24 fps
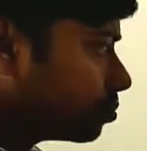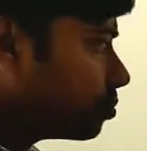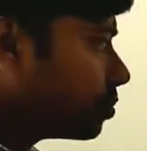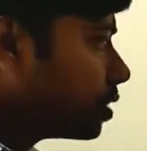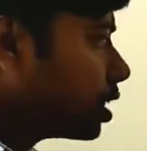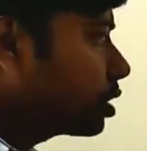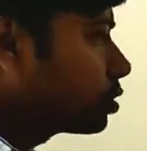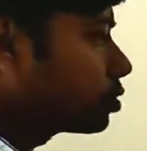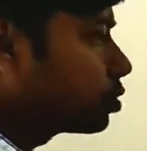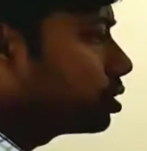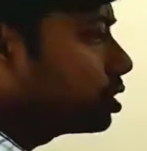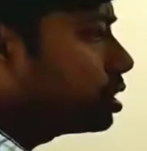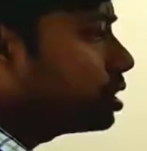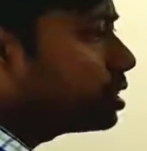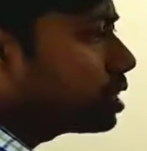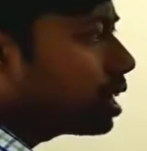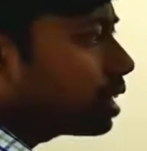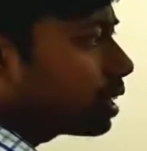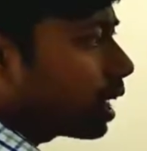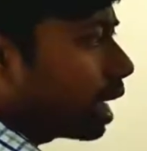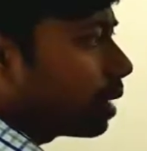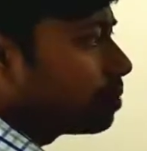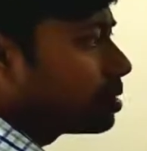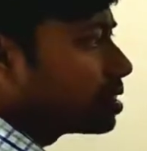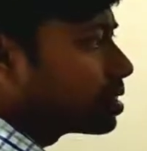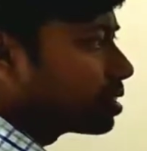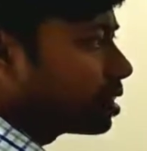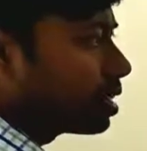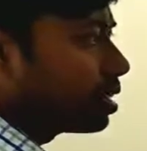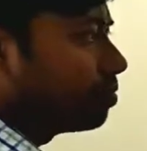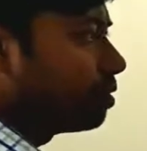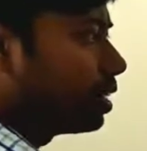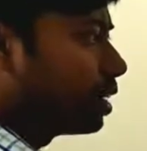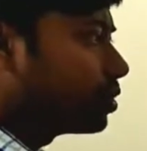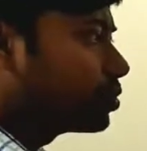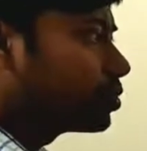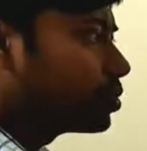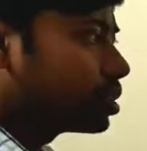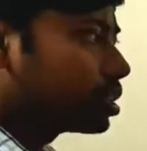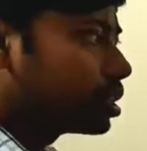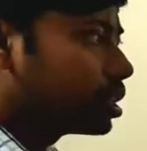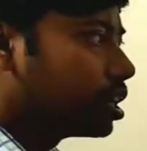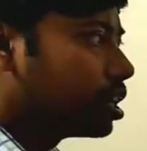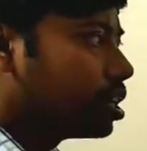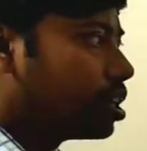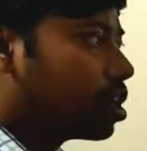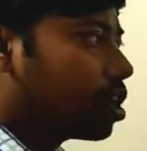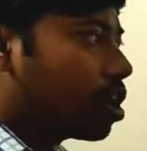so this is the dimensional
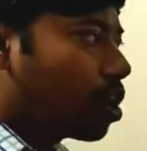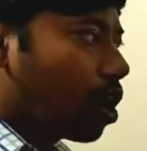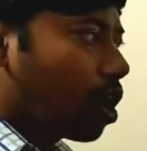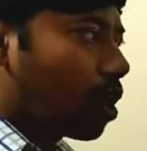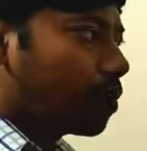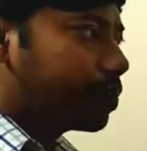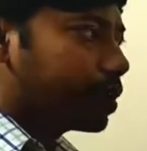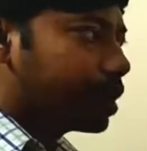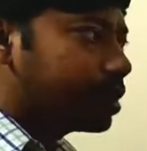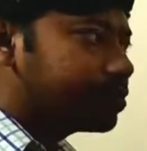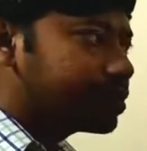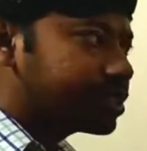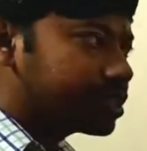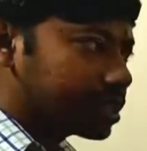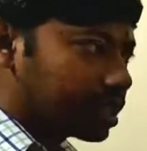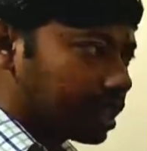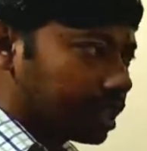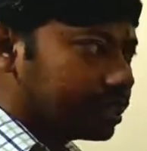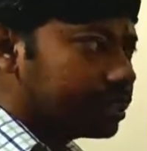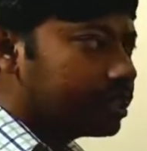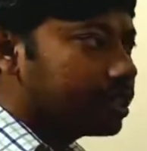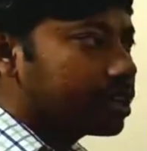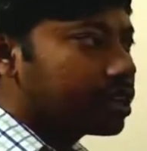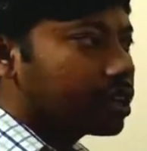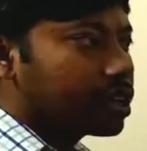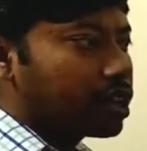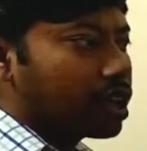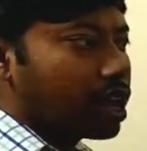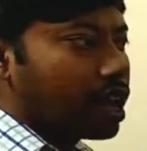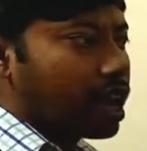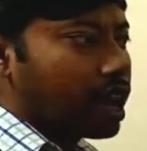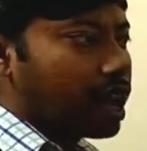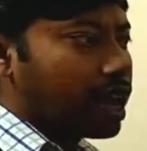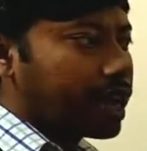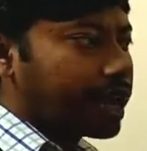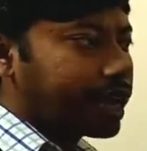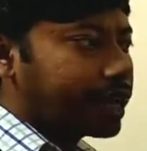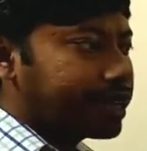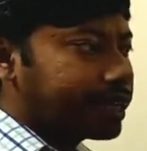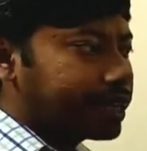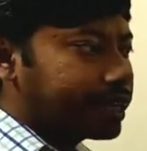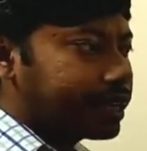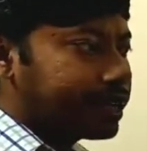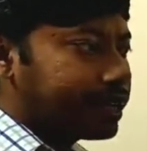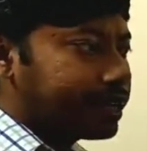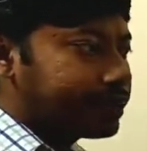velocity of m star, and